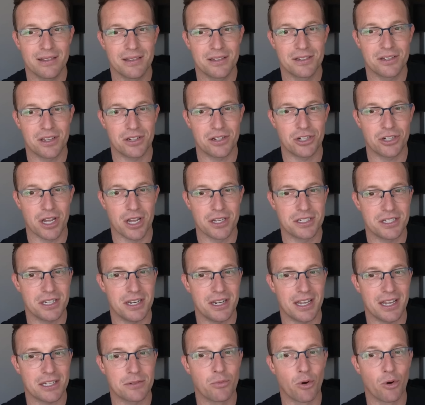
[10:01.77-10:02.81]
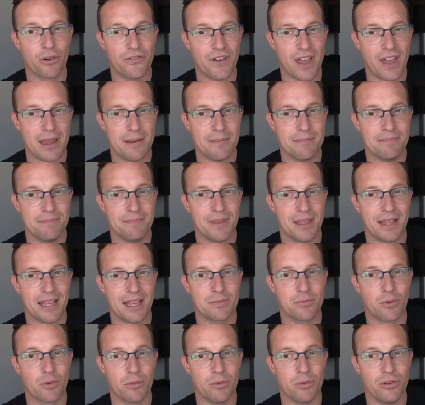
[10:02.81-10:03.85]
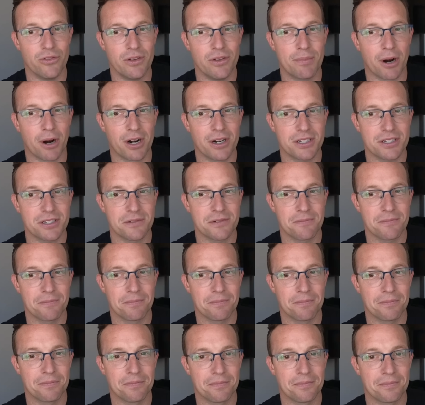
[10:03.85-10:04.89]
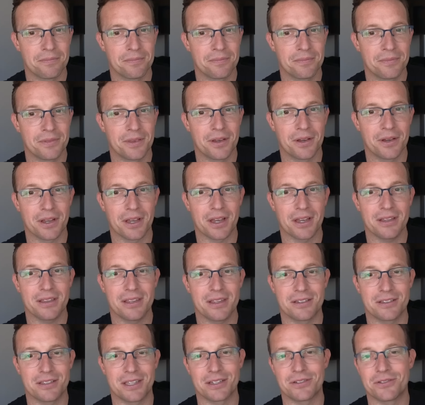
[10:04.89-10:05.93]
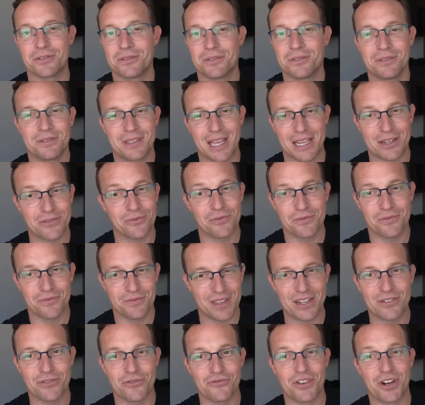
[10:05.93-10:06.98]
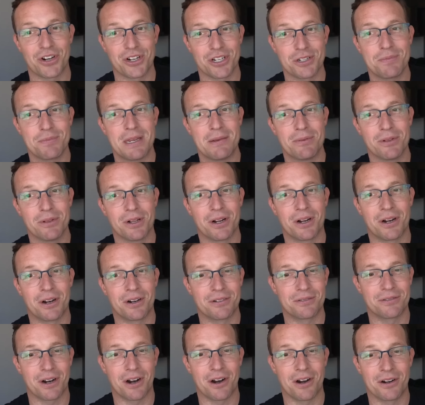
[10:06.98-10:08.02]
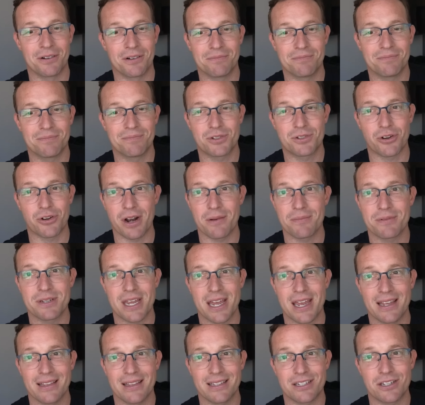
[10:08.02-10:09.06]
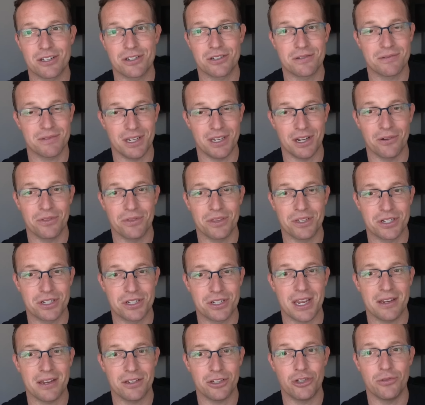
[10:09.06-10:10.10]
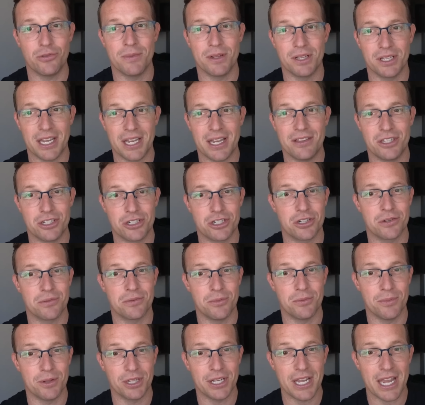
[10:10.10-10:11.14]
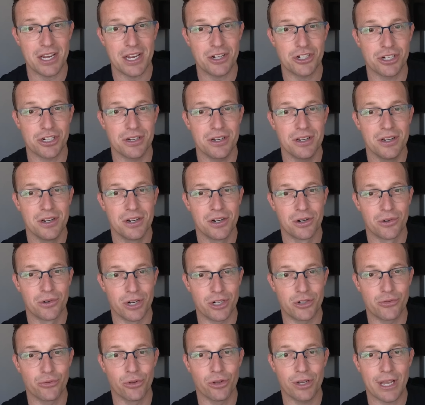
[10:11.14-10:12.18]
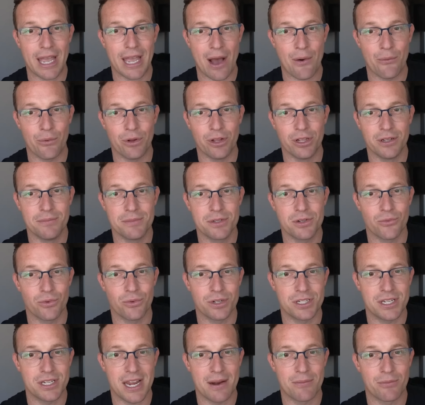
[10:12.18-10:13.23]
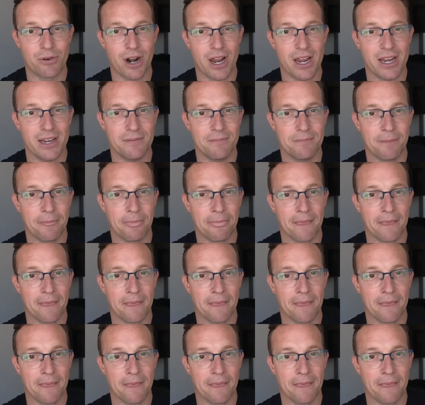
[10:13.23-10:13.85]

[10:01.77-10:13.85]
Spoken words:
So that John Cena gets more fame and gets more movie parts. Okay, that's what various people are straight up saying. This is, you know, this is a humiliation ritual. Cat Williams was damn right.